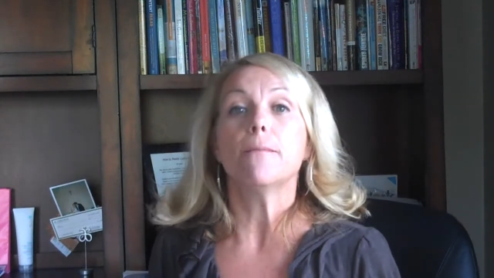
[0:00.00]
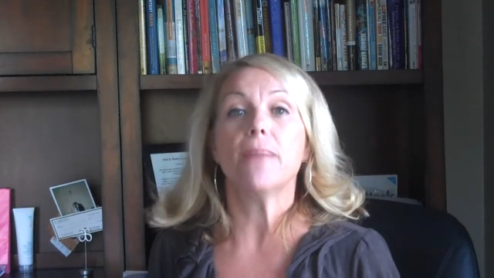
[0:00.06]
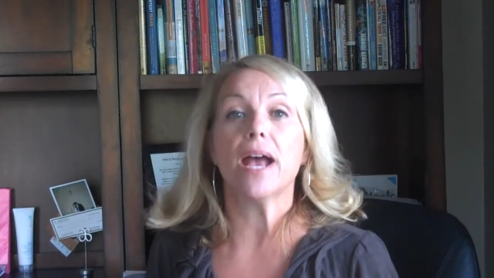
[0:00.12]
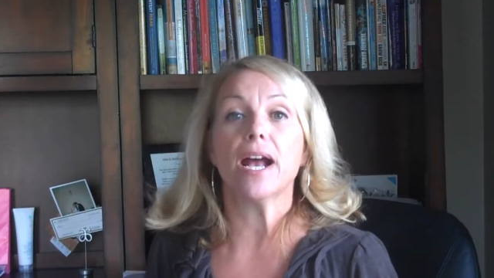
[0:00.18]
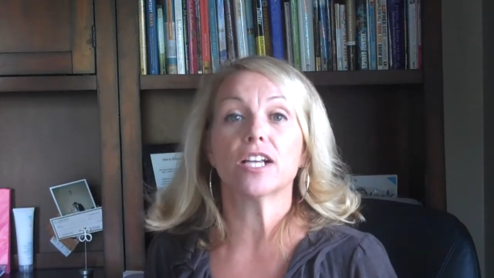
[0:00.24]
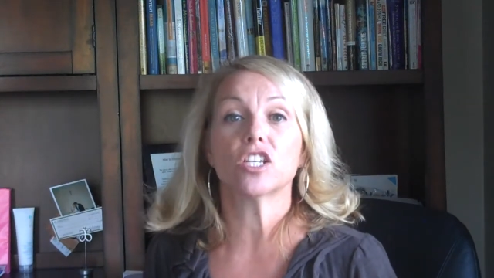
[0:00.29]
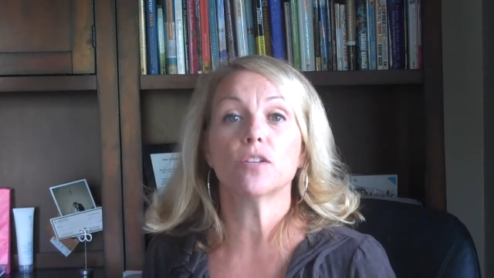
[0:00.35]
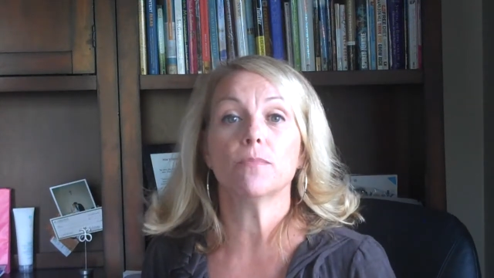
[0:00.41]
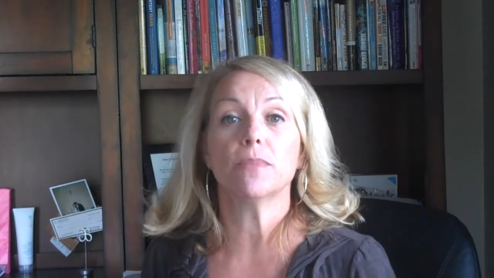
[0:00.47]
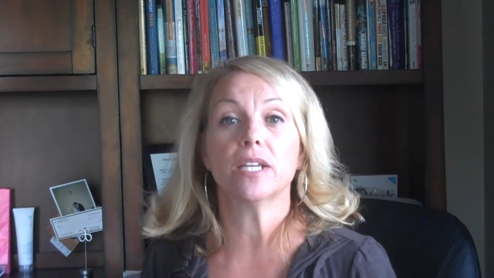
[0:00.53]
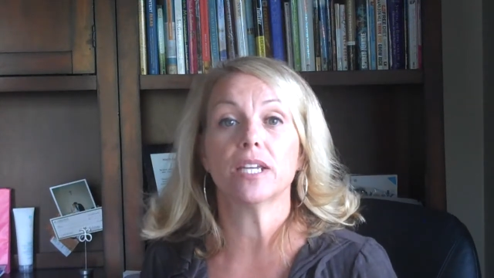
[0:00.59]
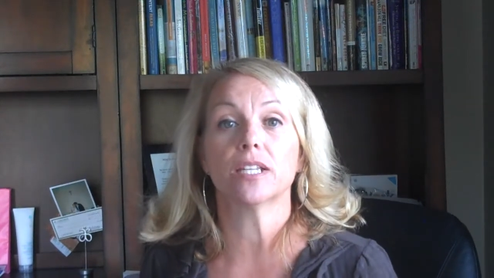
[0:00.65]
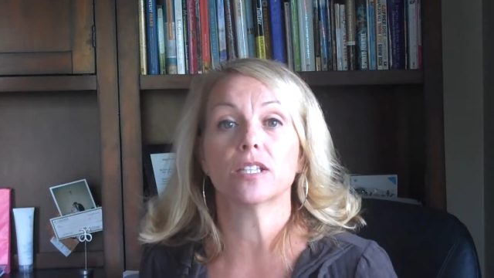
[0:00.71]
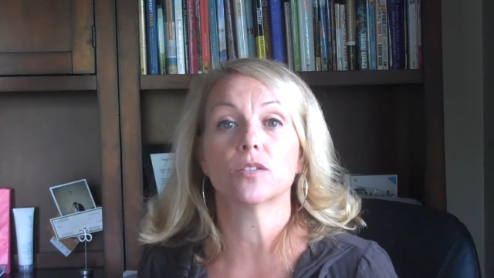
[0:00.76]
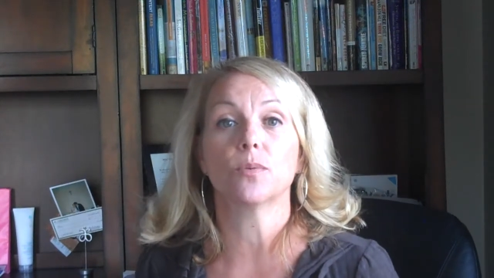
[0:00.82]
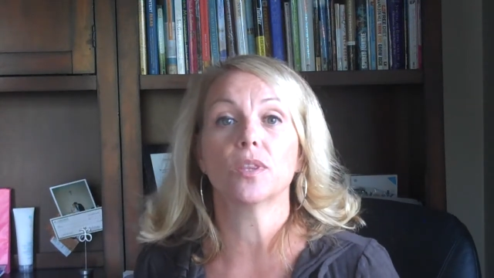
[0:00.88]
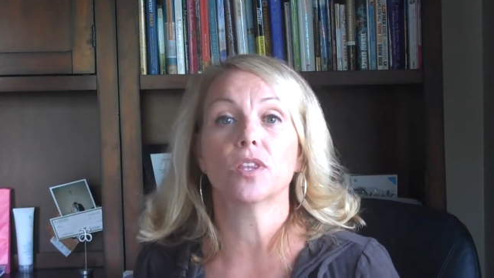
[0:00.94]
passion
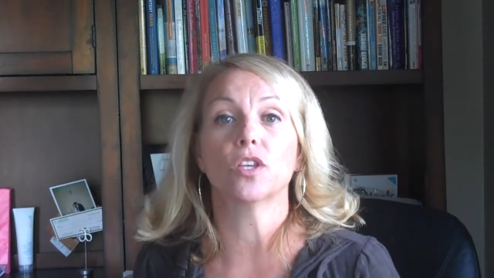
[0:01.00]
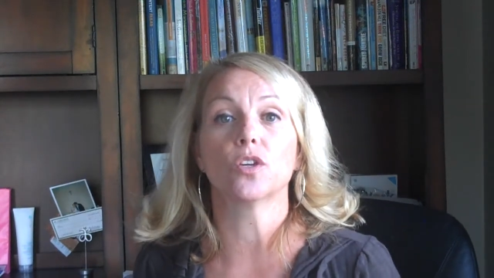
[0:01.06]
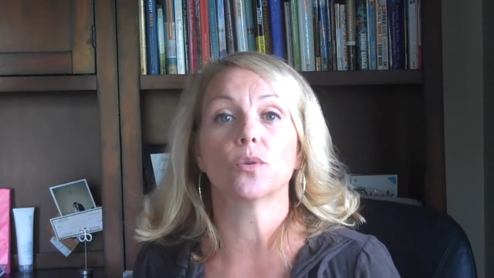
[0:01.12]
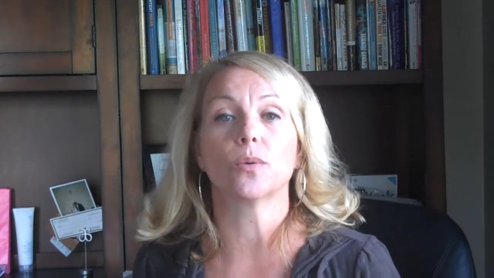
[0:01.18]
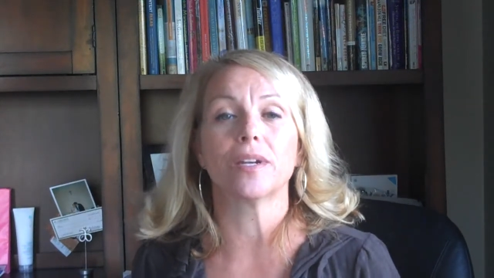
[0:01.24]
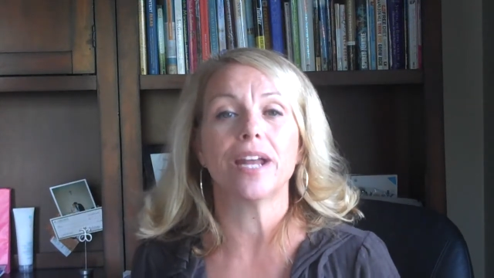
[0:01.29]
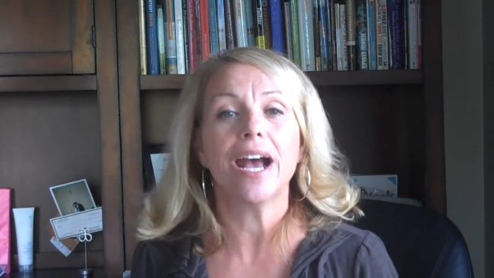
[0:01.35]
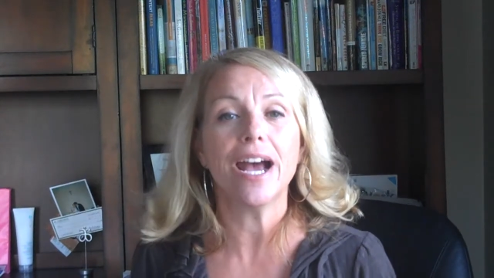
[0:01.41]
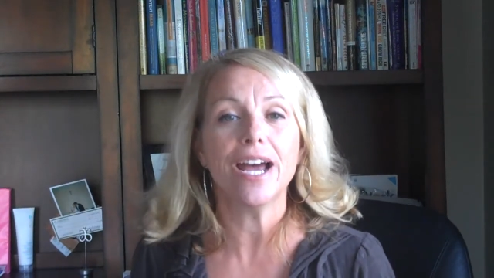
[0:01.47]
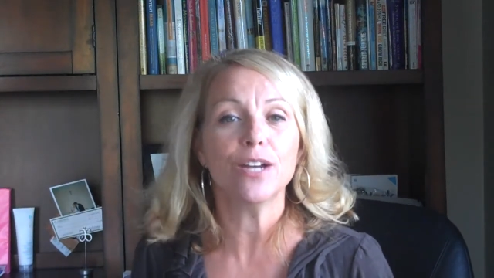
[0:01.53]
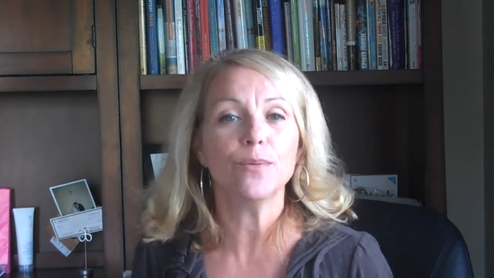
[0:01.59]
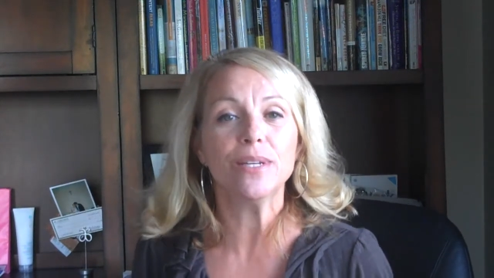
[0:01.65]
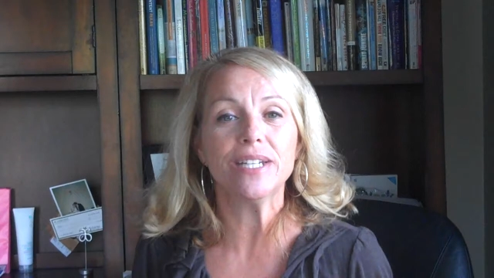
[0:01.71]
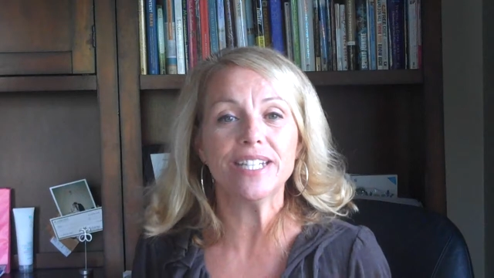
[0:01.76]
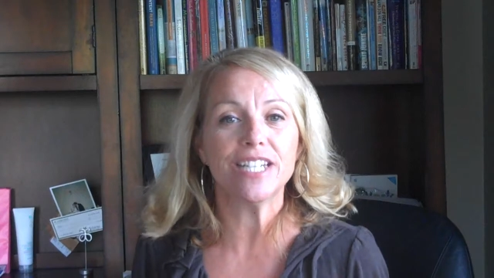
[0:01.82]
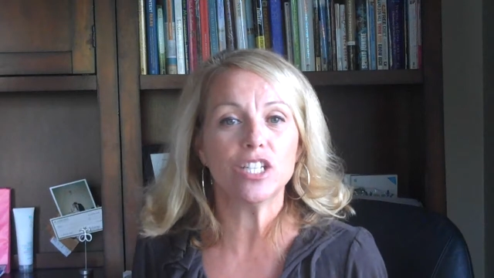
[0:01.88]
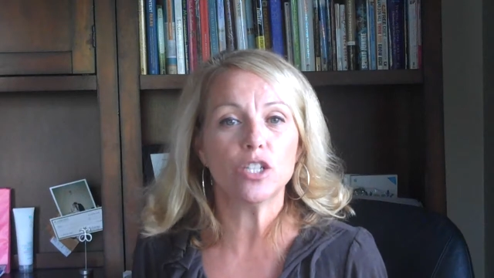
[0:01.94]
begins with you. And how
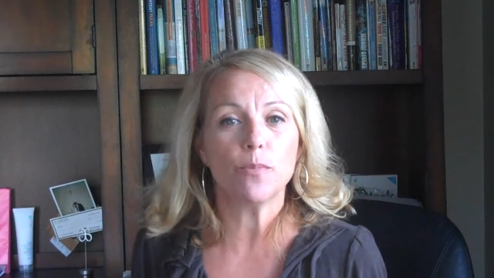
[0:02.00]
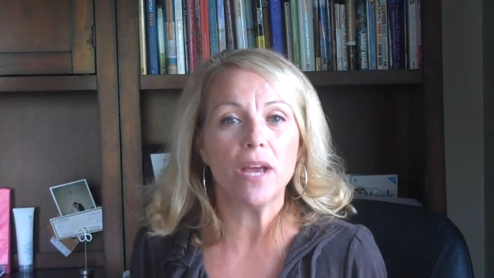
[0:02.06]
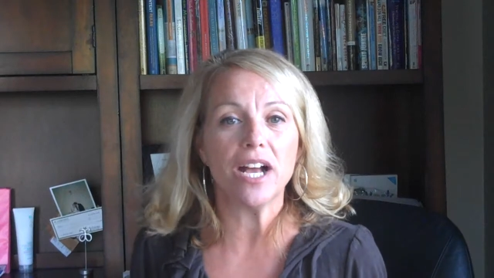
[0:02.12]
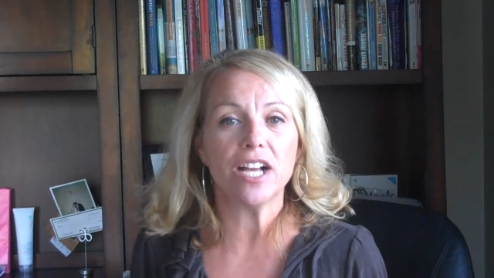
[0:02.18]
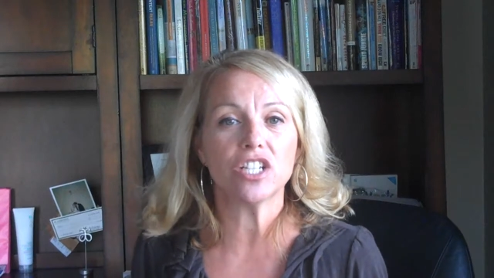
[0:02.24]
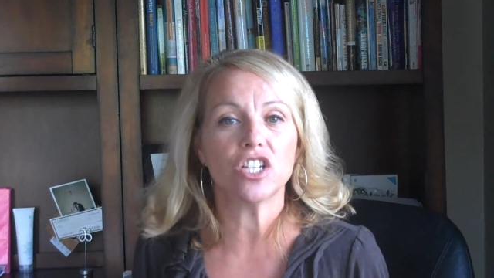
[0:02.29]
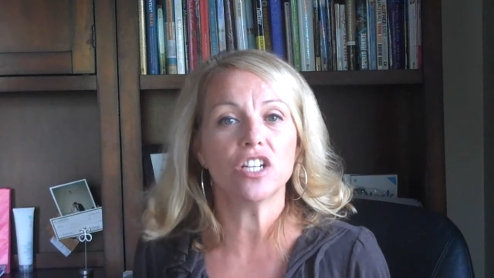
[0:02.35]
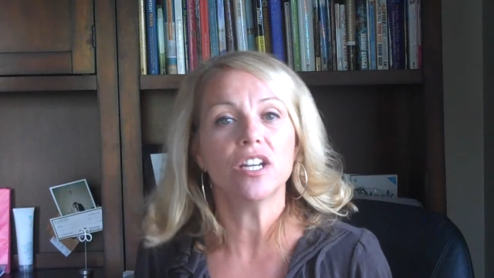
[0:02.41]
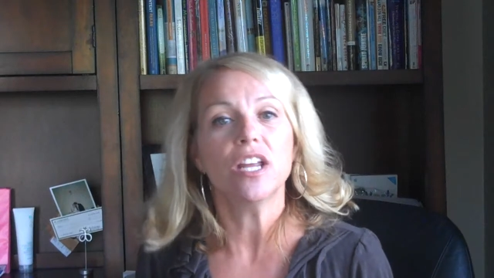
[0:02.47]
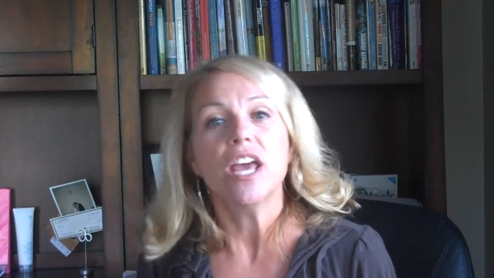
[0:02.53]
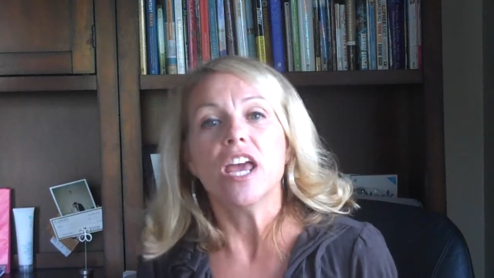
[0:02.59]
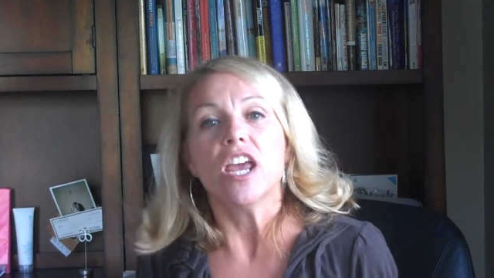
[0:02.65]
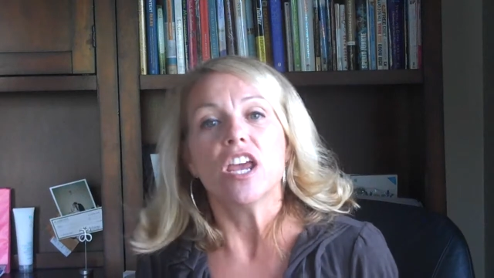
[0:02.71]
do we teach passion?